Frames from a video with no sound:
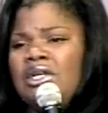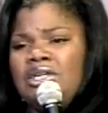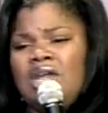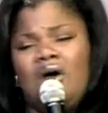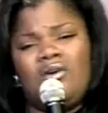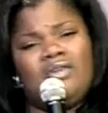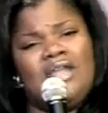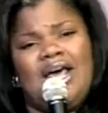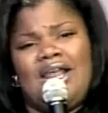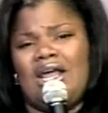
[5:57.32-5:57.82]

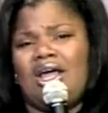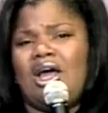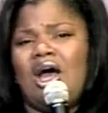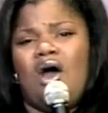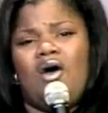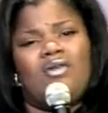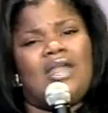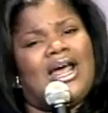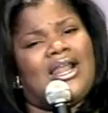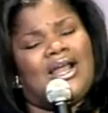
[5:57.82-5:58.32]
Don't let her
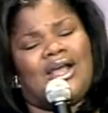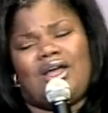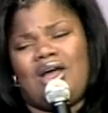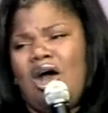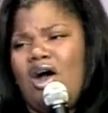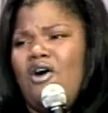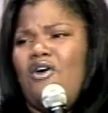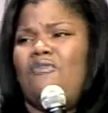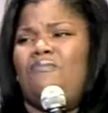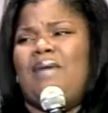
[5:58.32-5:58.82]
go. Let her
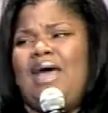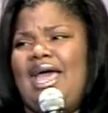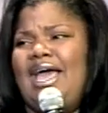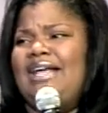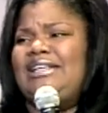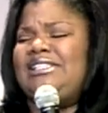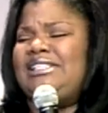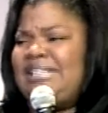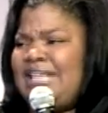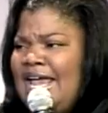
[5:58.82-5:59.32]
go,
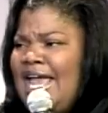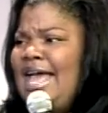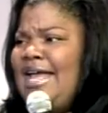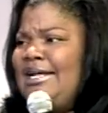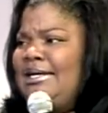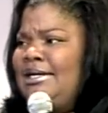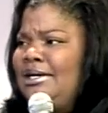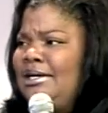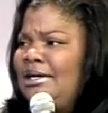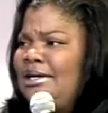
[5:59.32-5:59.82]
man. Shit.